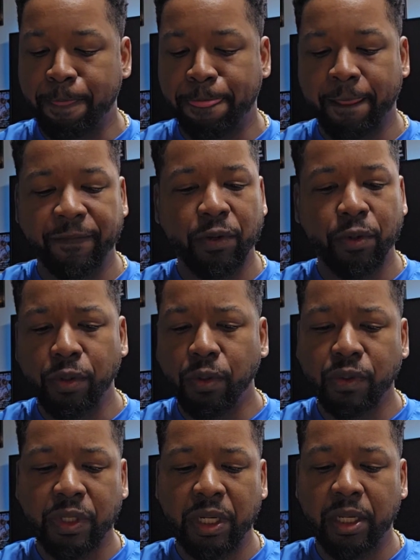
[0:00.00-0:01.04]
If you're
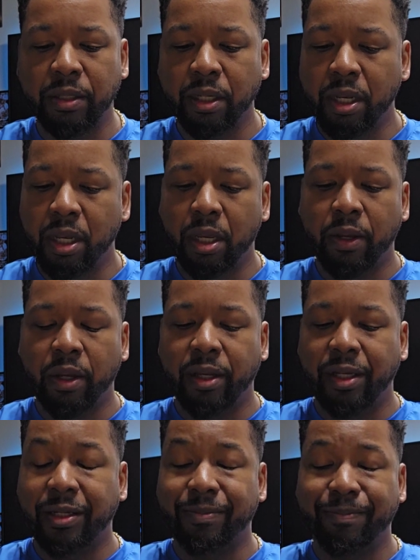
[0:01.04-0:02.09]
using it
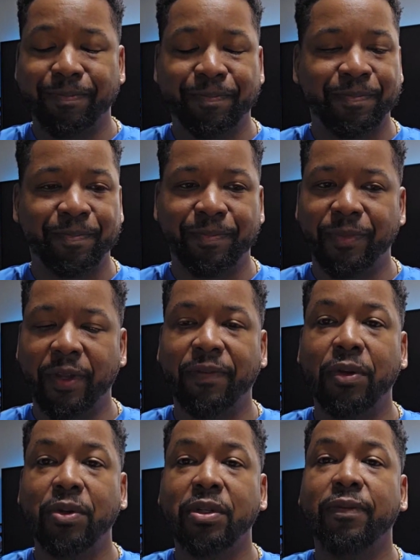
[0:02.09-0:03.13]

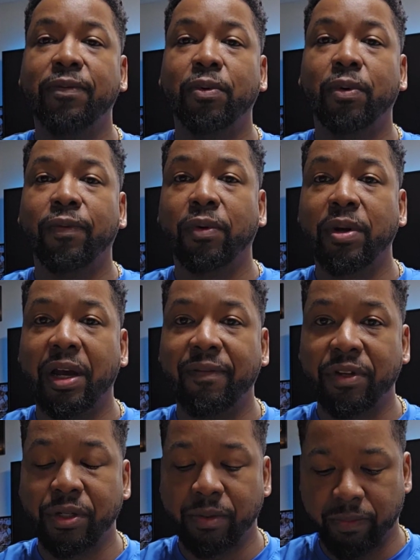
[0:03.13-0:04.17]
for night
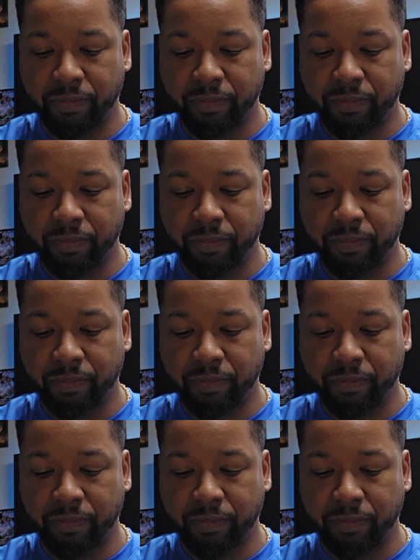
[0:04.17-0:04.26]
vision,